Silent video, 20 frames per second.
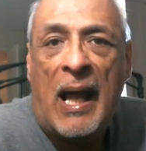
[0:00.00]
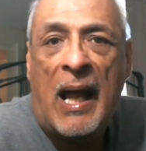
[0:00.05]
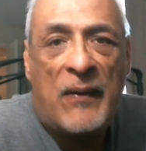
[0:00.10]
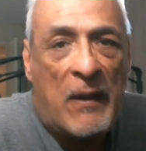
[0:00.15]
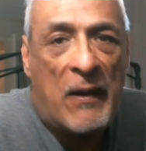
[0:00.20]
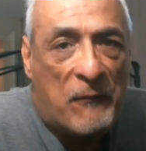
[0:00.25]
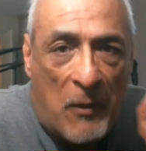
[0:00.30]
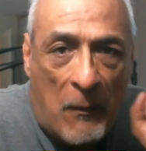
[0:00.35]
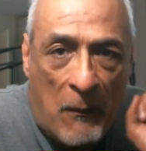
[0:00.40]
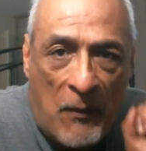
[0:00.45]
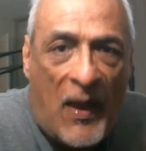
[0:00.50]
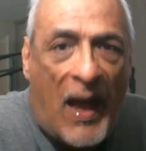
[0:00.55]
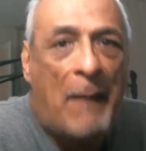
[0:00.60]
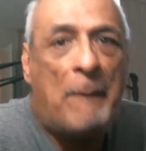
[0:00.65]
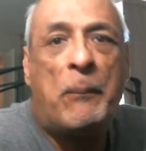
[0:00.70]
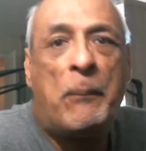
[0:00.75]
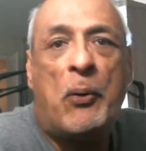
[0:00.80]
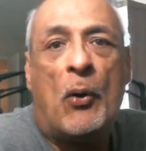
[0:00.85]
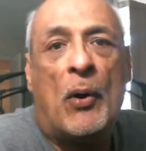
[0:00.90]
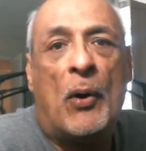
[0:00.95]
And then
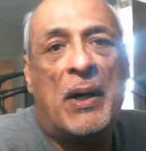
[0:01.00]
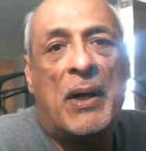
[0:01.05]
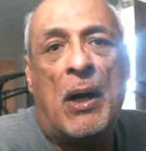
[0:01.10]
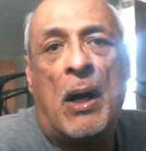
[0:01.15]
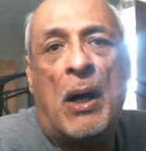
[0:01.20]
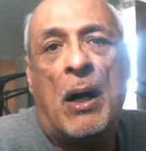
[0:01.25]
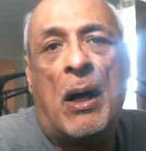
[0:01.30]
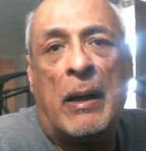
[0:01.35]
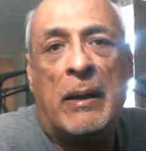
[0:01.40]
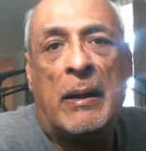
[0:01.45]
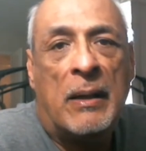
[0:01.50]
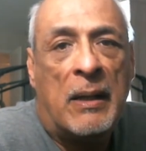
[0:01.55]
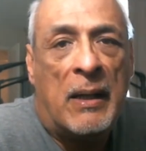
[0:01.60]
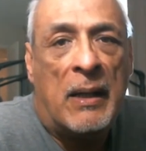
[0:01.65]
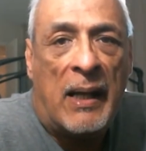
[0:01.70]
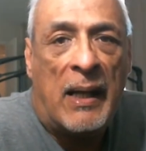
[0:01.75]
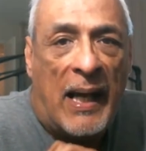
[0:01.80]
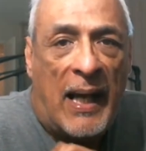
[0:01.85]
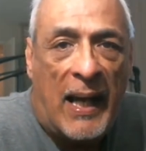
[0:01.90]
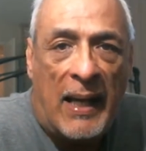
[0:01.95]
from that point on,
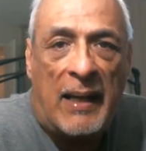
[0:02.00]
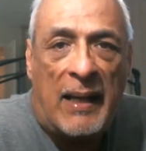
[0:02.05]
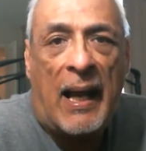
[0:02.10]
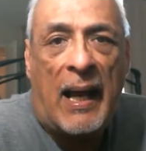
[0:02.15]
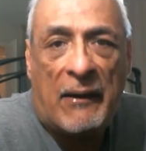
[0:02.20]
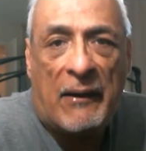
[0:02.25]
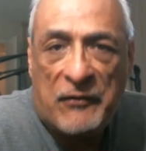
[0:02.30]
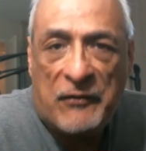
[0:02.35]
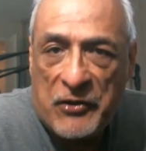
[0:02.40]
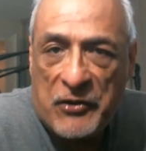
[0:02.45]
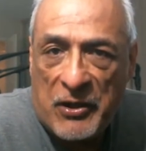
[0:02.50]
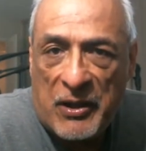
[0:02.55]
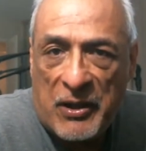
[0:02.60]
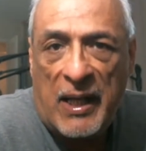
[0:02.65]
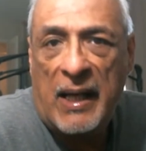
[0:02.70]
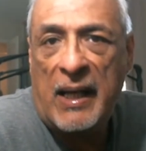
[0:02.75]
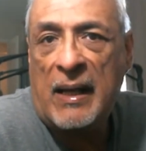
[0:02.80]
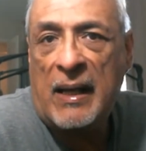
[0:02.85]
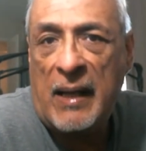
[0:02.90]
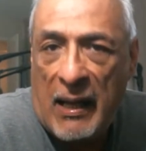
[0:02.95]
hit
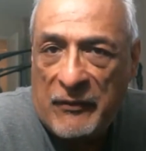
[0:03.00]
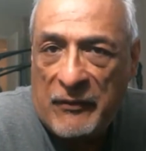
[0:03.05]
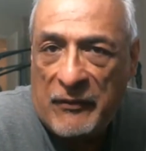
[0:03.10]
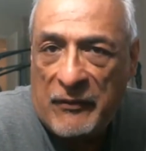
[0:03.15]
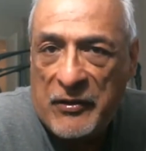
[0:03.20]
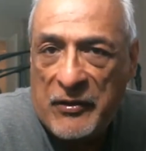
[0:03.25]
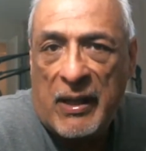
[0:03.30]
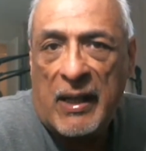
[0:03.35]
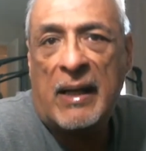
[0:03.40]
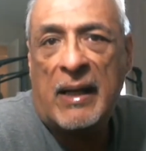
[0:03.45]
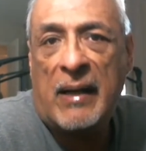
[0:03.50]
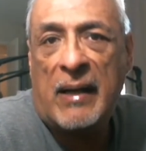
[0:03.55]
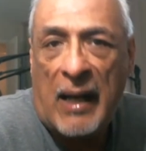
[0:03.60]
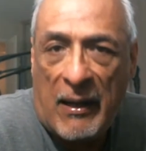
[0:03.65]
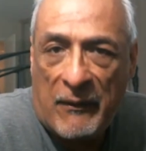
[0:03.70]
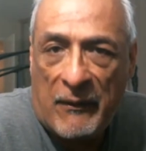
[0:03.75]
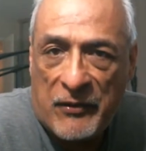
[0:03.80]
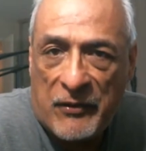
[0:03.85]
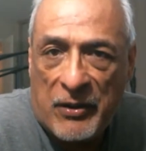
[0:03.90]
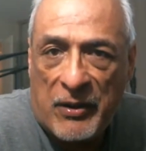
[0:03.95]
after hit after
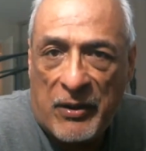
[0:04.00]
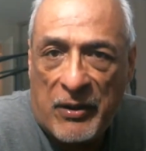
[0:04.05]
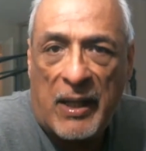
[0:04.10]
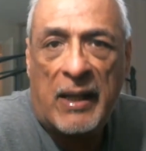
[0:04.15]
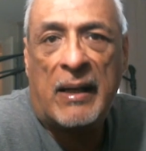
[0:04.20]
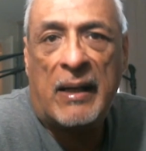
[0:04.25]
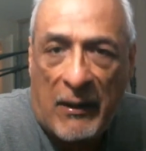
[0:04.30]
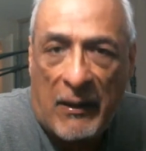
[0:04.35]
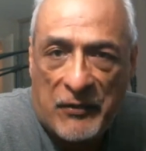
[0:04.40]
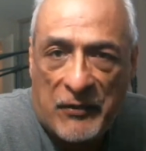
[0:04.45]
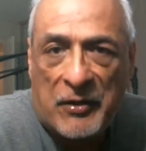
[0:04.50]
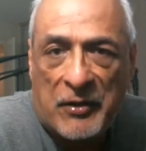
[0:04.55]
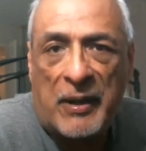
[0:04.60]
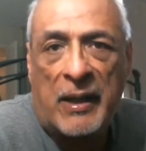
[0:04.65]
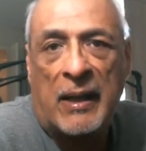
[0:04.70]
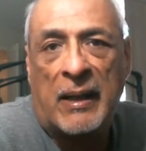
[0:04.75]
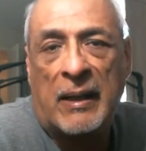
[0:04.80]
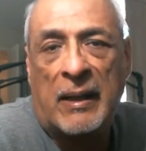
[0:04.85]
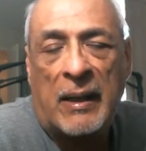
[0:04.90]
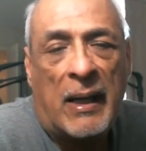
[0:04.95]
hit after hit
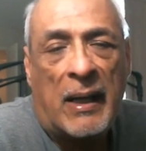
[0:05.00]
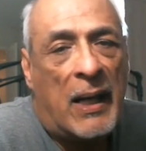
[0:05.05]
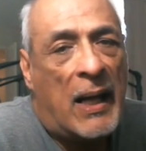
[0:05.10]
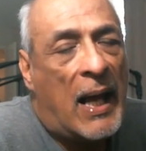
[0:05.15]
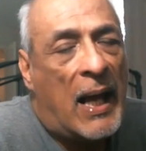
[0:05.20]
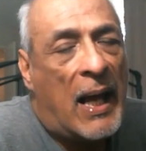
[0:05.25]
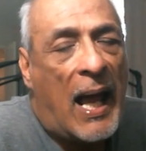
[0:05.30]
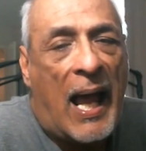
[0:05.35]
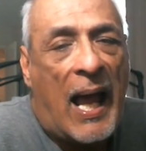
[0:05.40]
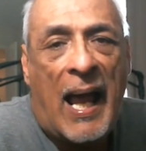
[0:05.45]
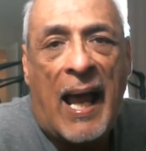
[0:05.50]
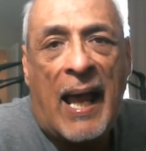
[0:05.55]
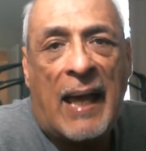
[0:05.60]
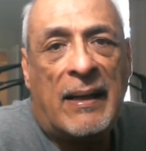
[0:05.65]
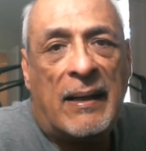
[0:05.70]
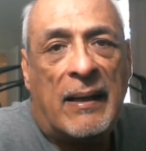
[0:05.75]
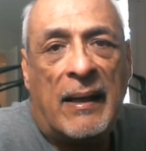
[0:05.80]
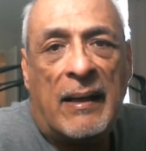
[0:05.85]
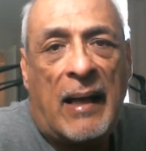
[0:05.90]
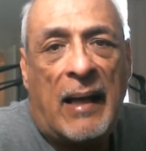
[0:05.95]
after hit. Oh,
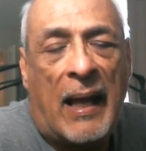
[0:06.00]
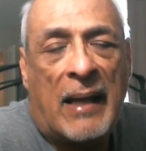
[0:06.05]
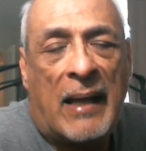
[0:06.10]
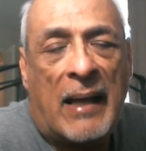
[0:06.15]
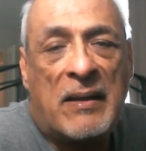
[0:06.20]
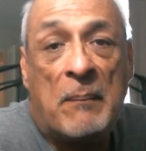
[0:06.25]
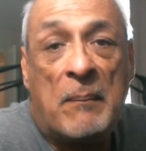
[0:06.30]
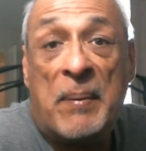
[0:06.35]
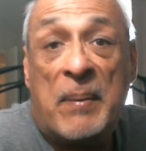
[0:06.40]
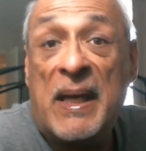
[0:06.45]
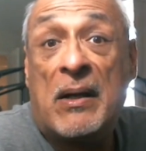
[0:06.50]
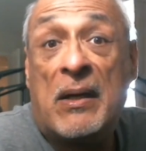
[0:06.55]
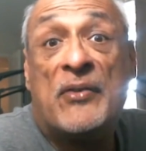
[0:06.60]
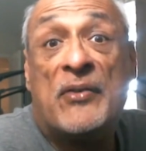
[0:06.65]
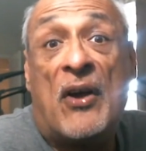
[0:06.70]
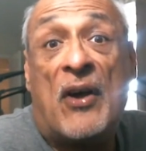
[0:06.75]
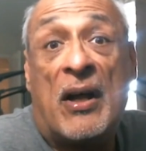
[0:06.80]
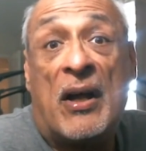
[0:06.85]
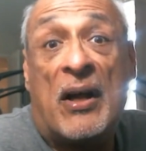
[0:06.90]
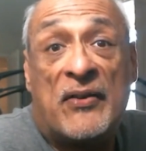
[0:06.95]
and the beat
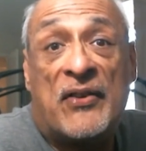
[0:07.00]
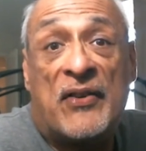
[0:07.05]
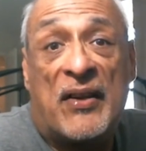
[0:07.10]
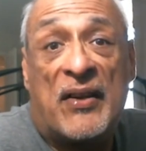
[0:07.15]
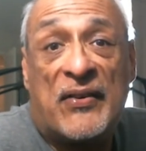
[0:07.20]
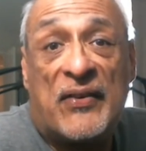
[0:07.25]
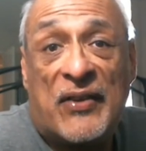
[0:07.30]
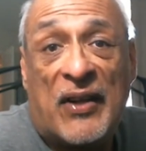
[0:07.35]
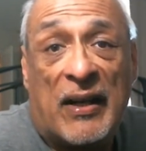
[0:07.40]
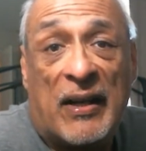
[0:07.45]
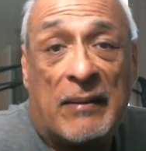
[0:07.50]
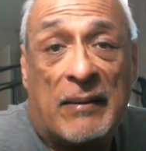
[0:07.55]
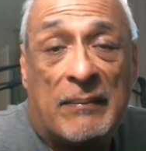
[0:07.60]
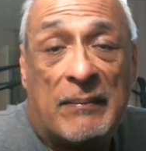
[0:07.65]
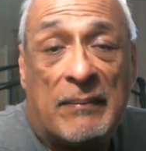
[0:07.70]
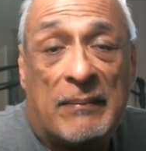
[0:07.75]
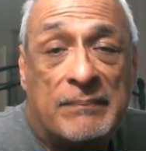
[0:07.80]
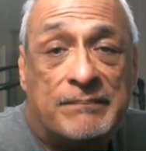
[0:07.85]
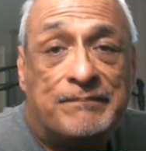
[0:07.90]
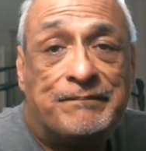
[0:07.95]
goes on, as they
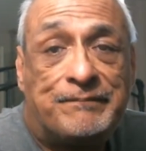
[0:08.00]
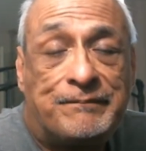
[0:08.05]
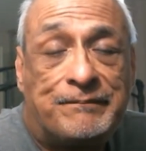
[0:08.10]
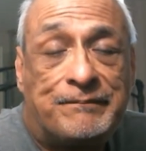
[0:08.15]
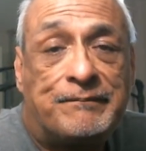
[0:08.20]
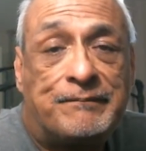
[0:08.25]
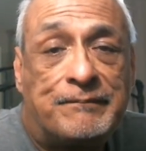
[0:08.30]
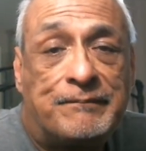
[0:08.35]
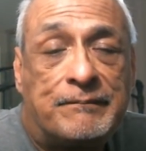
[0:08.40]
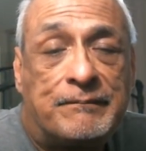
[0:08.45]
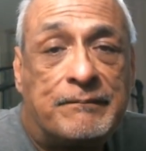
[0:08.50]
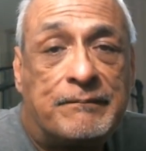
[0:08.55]
say. Well,